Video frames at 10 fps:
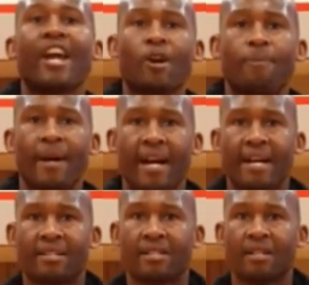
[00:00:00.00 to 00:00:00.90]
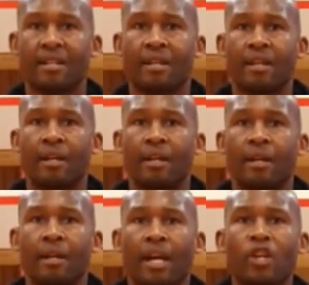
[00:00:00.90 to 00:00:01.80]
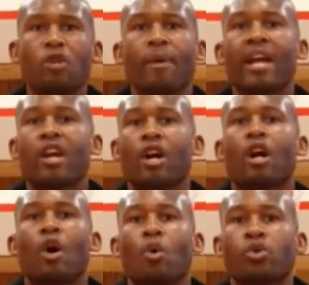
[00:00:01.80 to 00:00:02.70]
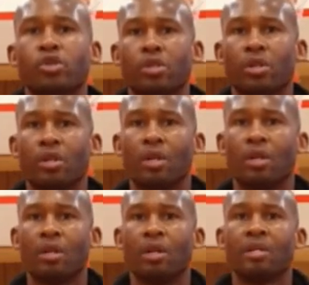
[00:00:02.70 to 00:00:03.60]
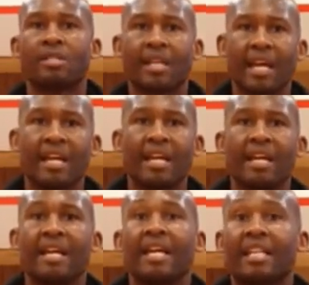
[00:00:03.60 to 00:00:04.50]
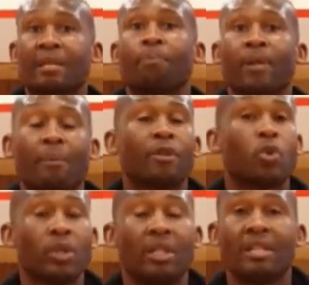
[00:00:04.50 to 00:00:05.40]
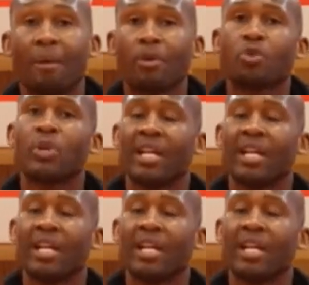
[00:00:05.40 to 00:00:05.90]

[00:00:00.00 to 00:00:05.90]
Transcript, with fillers: an air pass. And you may hear a coach say, hit the player between the numbers.